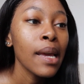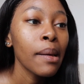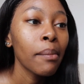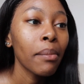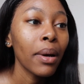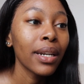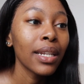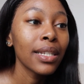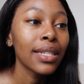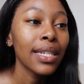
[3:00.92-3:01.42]

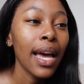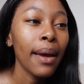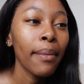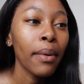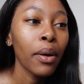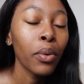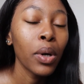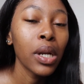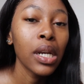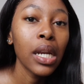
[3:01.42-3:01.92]
by the time
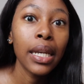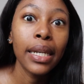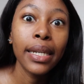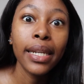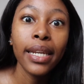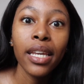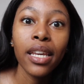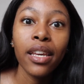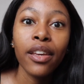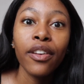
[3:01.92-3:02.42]
I wanna
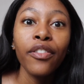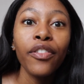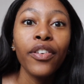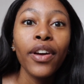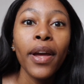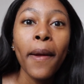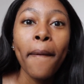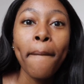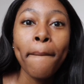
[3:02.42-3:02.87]
leave.